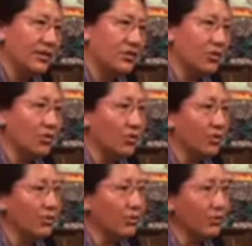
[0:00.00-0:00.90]
So
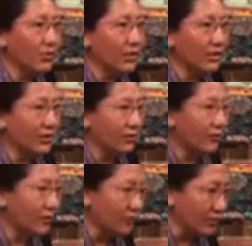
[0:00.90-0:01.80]
when we're looking the
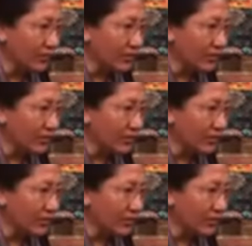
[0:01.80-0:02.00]
fruit,